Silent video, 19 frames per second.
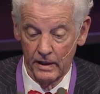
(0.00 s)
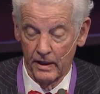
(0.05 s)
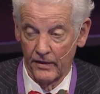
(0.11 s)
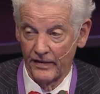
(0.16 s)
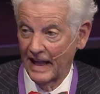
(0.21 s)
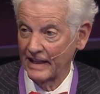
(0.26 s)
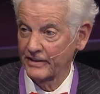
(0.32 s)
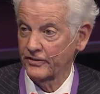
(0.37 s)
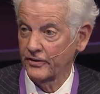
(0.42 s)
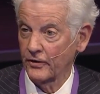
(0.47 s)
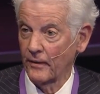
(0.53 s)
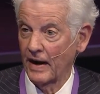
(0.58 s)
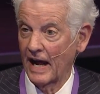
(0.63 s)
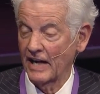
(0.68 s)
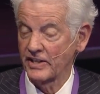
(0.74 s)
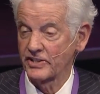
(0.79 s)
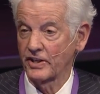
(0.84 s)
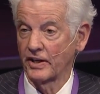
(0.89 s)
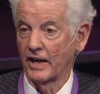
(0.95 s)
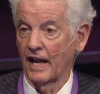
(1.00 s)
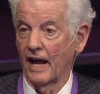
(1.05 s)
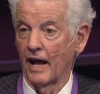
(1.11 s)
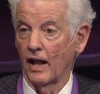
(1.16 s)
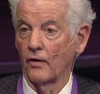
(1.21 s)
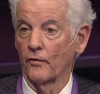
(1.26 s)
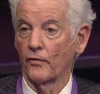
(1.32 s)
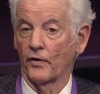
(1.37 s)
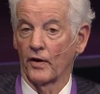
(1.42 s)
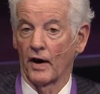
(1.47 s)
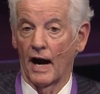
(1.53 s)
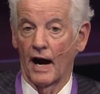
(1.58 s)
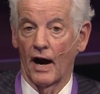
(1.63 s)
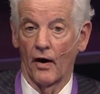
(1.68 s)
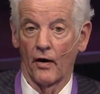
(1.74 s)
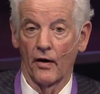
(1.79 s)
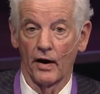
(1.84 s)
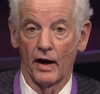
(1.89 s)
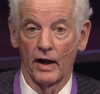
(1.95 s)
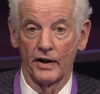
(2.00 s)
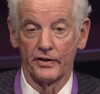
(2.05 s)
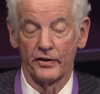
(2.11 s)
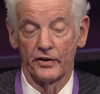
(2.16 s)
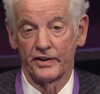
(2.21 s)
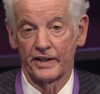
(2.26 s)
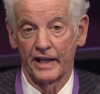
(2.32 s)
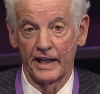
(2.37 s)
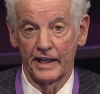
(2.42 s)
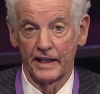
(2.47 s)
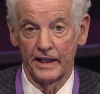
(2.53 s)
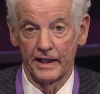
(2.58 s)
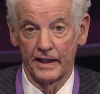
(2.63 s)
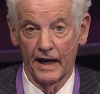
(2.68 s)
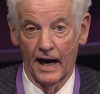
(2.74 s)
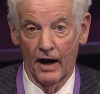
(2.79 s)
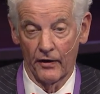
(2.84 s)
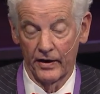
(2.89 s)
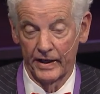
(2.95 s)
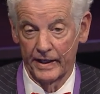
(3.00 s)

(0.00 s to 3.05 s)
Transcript: That's the rationale for our undertaking our